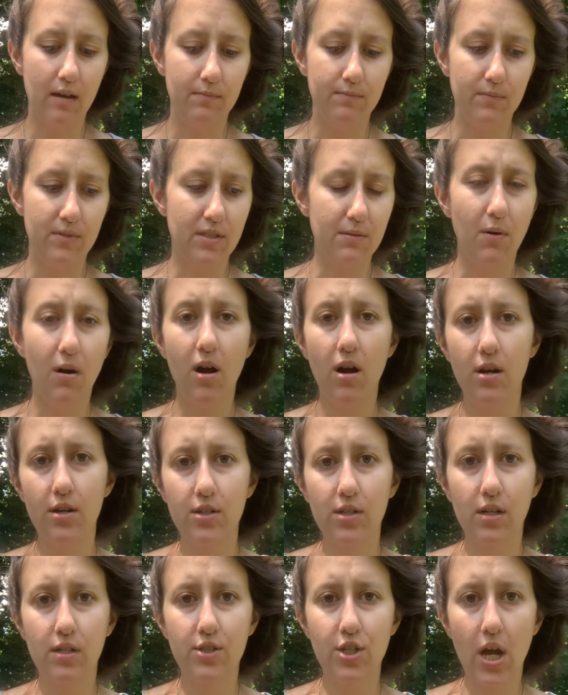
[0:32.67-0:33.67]
some heart
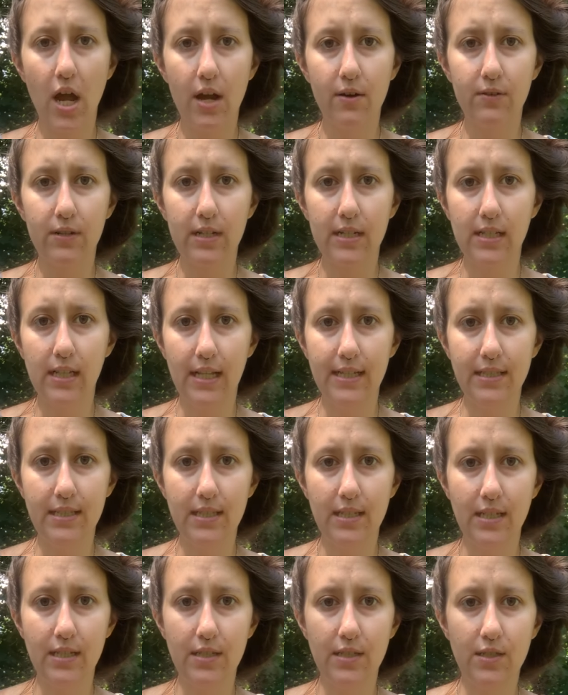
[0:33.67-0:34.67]
chakra
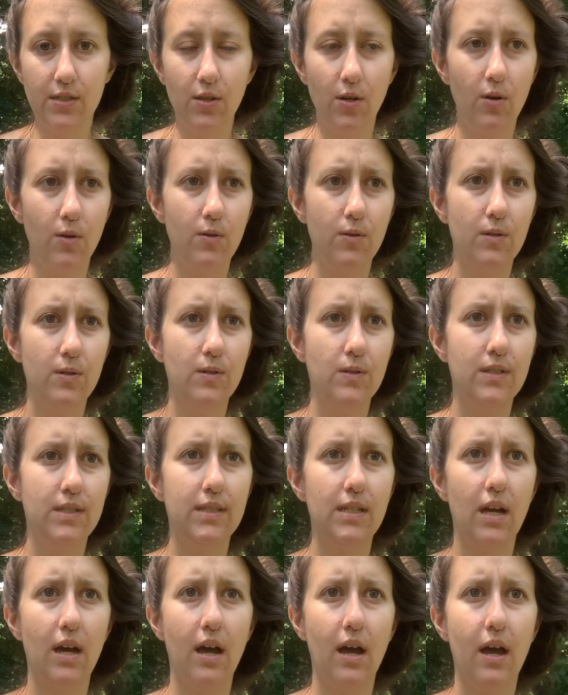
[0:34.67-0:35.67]
cleansing
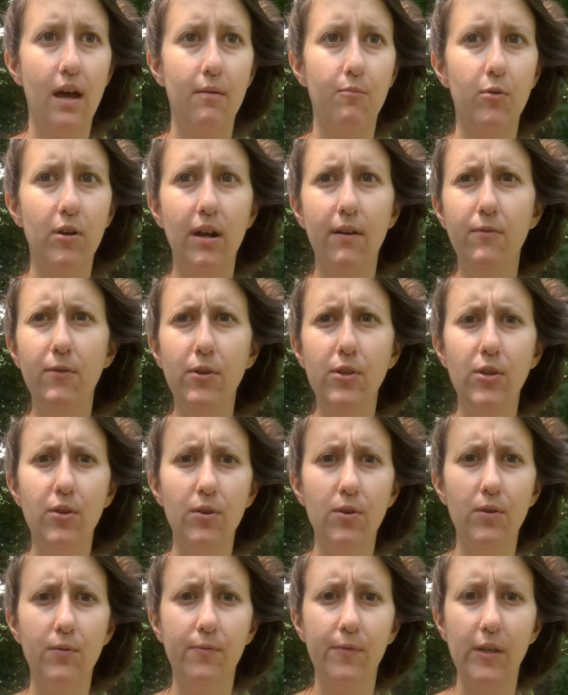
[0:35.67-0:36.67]
stones, whatever
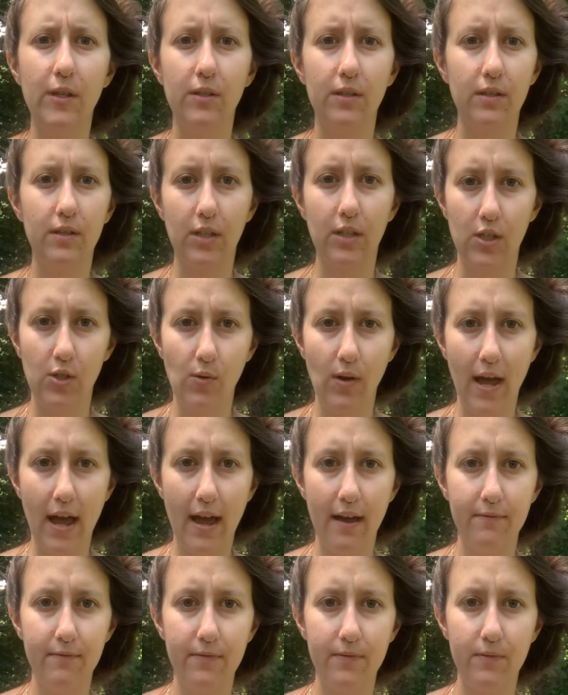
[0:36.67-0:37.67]
you're feeling like you
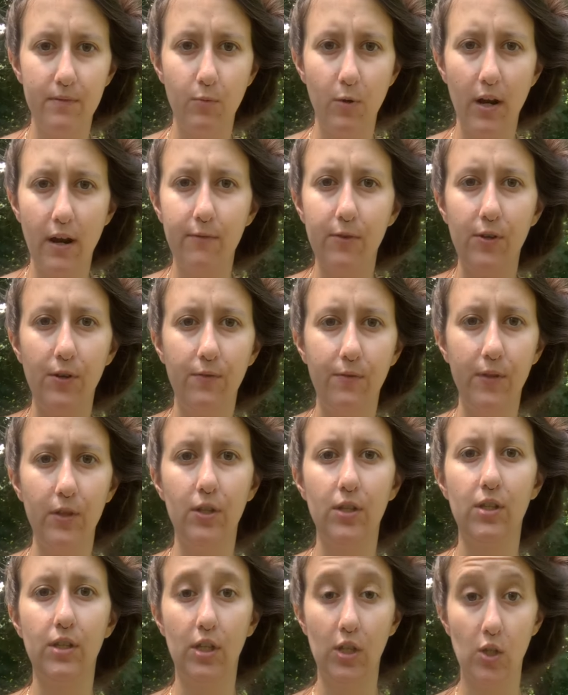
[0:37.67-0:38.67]
have, wherever you're
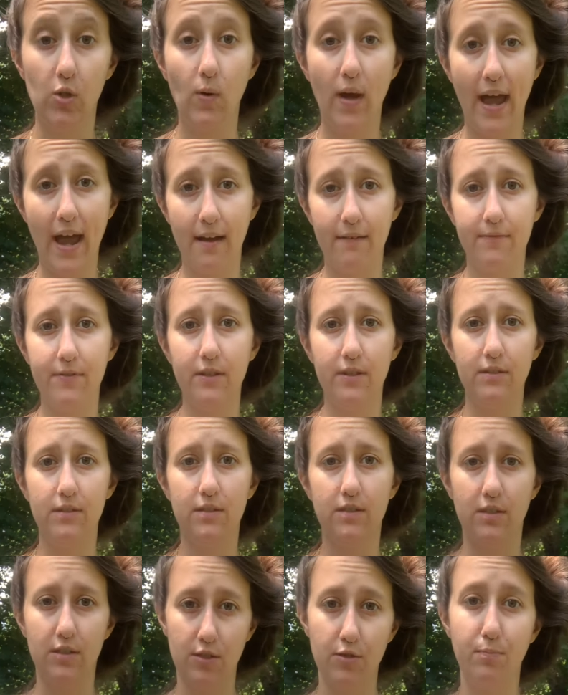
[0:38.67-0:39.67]
feeling like you have the
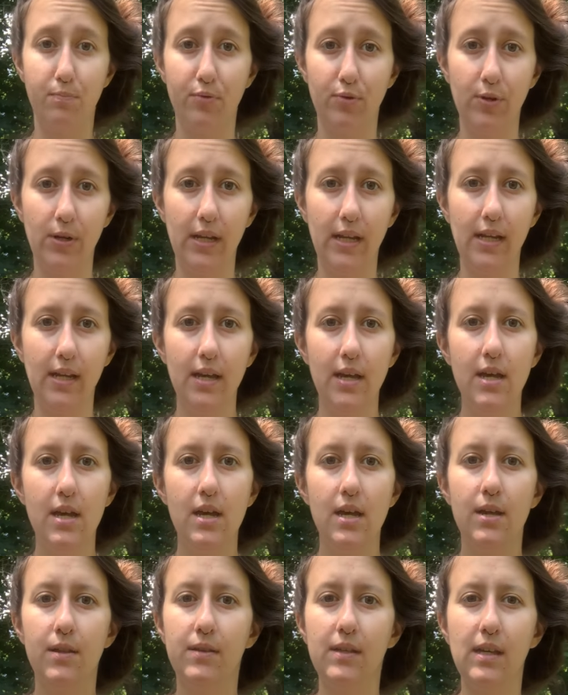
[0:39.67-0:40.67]
debris,
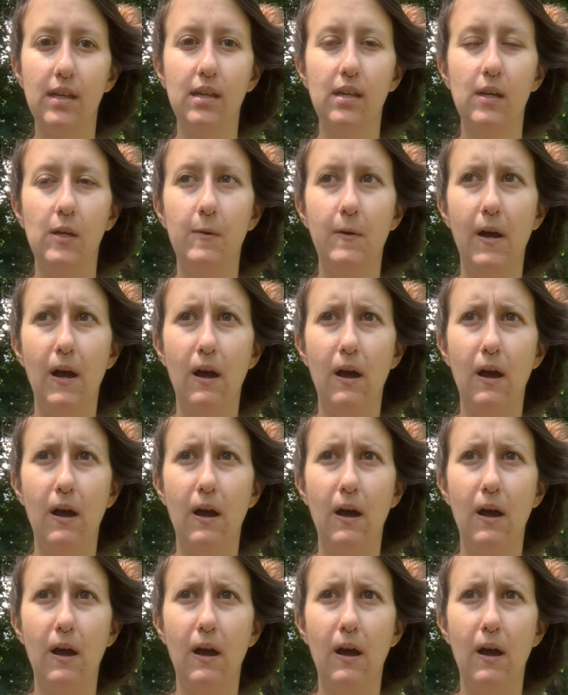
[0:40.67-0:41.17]
the